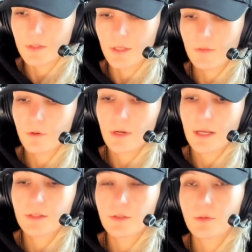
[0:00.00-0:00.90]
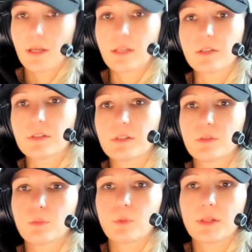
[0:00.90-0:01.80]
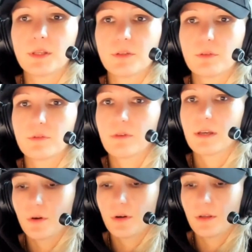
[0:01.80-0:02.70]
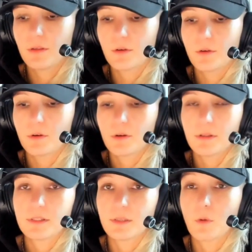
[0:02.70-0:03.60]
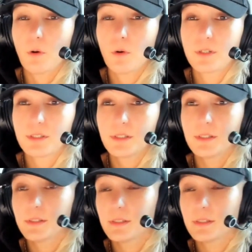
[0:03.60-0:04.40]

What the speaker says: If your SEO agency is willing to invest in some courses, in